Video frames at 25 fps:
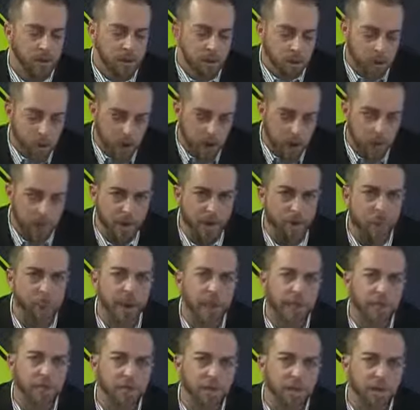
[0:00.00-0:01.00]
You want to be a
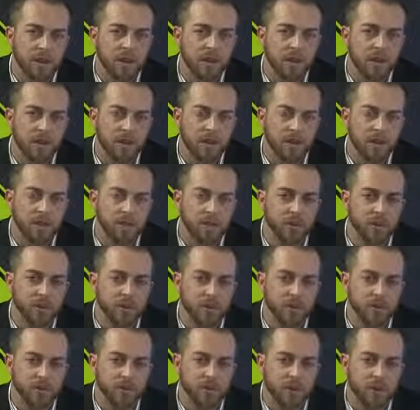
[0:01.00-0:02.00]
wage slave for the rest of your
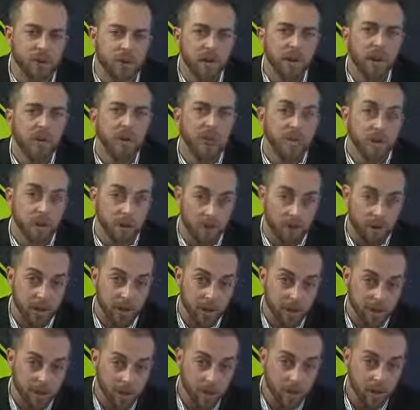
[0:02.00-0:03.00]
life? They will
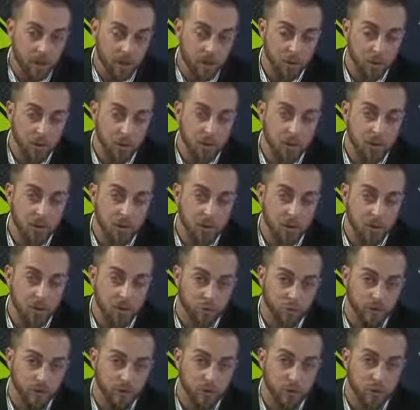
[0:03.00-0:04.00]
continue to
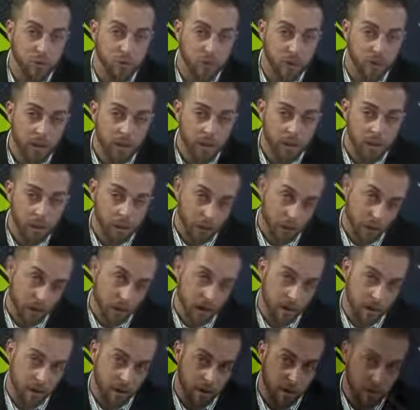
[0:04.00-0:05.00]
treat you like a
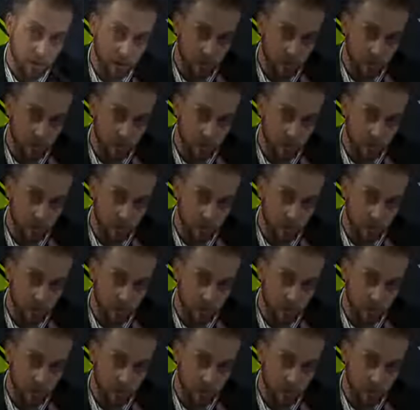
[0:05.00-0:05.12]
child